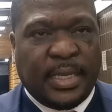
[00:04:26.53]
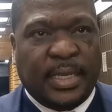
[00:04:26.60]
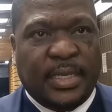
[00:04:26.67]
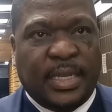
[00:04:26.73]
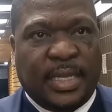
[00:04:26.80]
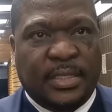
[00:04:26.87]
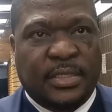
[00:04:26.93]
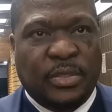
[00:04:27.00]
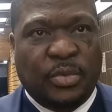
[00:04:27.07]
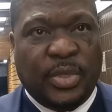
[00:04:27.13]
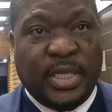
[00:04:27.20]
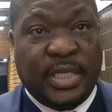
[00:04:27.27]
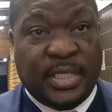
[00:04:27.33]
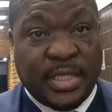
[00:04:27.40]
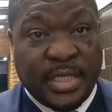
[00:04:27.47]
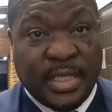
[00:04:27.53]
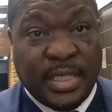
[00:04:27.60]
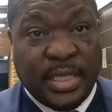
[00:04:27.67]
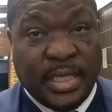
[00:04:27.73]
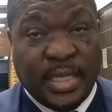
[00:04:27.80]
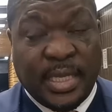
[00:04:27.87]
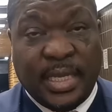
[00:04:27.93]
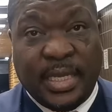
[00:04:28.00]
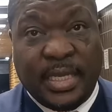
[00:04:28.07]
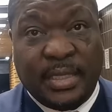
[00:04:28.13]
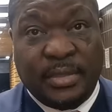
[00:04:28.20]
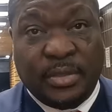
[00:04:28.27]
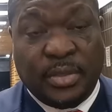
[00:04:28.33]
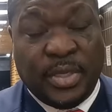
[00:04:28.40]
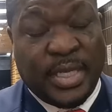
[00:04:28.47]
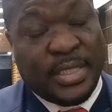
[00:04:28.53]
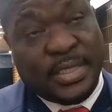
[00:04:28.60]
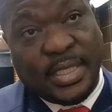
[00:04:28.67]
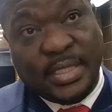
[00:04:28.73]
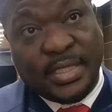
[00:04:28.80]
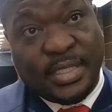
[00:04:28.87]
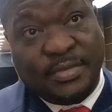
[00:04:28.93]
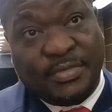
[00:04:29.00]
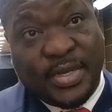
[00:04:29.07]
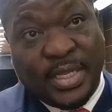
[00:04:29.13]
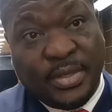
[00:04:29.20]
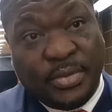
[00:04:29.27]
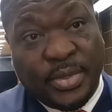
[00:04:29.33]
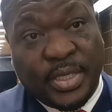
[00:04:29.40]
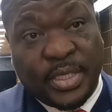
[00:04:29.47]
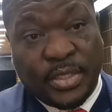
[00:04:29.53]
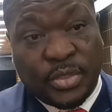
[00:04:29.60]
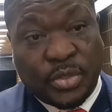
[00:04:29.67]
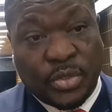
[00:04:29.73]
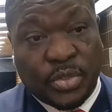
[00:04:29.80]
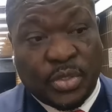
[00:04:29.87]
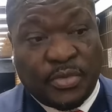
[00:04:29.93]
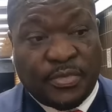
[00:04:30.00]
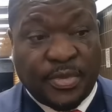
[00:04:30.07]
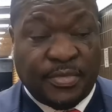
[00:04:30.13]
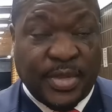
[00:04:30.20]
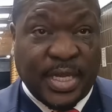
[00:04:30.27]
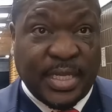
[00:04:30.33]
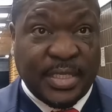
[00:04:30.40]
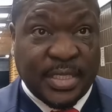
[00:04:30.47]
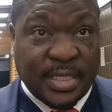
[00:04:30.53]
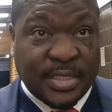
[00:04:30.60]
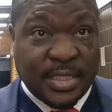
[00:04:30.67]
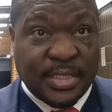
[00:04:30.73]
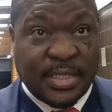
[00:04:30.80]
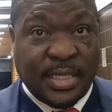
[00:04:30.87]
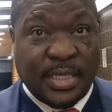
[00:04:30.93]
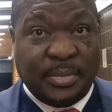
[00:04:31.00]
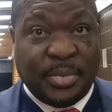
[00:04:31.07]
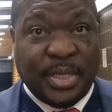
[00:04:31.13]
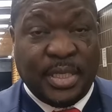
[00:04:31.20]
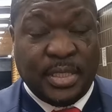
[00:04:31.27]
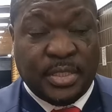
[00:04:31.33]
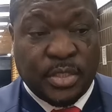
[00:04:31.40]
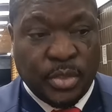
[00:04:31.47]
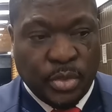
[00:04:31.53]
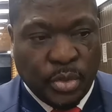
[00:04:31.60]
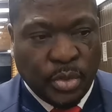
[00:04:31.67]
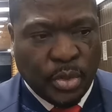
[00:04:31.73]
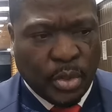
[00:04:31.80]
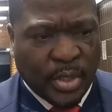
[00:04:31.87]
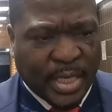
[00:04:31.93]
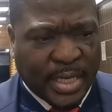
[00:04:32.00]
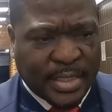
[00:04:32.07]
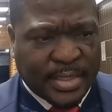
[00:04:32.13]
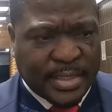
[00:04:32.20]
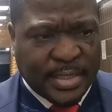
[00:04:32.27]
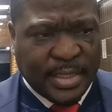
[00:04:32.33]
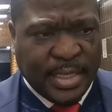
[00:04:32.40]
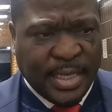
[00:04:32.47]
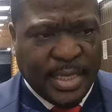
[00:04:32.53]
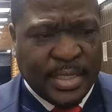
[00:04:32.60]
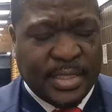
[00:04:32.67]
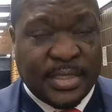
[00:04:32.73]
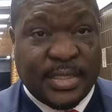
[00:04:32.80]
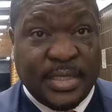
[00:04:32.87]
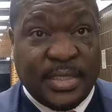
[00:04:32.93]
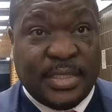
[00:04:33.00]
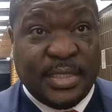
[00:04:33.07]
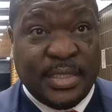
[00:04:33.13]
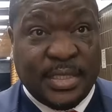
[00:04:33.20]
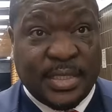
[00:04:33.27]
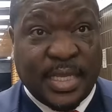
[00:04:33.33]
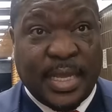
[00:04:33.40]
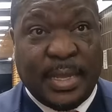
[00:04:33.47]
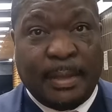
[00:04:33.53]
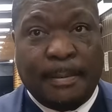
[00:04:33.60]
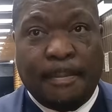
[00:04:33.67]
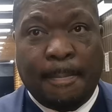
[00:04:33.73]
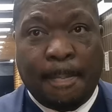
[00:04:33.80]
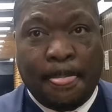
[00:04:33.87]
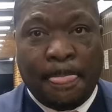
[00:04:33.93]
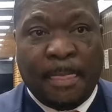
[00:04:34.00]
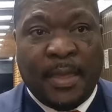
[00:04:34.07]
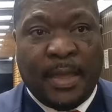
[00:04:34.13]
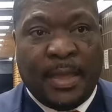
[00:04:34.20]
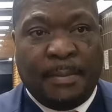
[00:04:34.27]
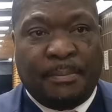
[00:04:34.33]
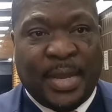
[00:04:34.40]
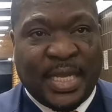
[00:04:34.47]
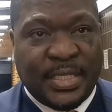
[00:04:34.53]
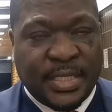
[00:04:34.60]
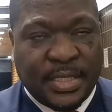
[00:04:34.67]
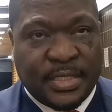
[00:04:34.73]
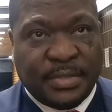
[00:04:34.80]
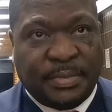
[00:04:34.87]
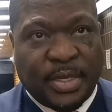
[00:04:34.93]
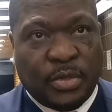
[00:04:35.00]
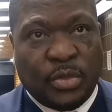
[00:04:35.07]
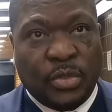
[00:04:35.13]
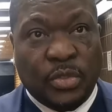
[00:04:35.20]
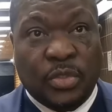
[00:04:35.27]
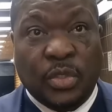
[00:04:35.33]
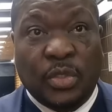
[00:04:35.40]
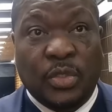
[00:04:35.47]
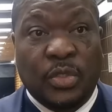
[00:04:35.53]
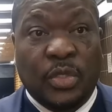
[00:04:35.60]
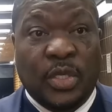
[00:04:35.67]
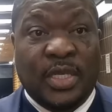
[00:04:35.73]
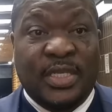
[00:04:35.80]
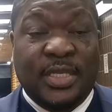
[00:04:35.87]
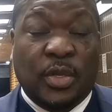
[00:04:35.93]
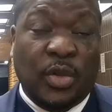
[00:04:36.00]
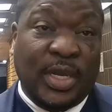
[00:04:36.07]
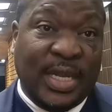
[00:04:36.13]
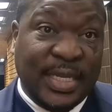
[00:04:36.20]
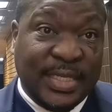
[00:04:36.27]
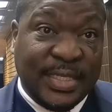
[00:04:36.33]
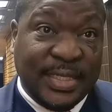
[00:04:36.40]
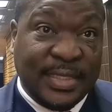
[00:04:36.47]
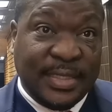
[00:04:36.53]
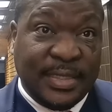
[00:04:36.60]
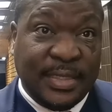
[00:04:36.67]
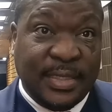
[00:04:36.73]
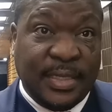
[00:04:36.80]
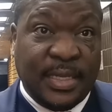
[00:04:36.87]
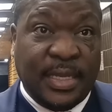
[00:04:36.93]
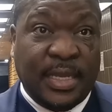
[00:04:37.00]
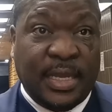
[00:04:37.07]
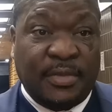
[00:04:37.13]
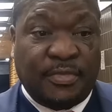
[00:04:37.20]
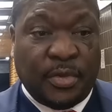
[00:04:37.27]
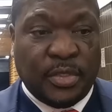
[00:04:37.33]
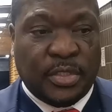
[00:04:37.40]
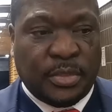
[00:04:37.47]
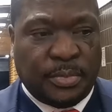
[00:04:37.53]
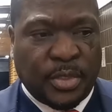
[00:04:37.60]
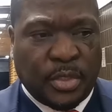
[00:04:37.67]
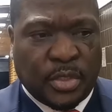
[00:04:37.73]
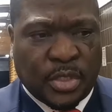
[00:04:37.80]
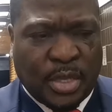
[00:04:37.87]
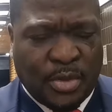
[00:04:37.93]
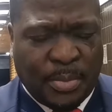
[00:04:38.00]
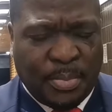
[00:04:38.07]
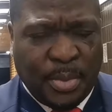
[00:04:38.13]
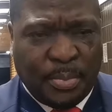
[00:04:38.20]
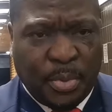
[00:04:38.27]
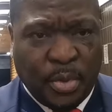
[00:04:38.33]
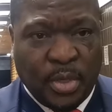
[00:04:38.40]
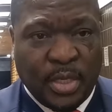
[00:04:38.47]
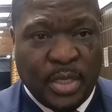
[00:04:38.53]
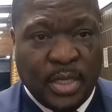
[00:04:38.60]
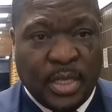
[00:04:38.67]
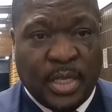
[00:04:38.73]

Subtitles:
that we deal extensively with issues of financial sustainability. You know that the city's a budget, but also the collection efforts, because our people,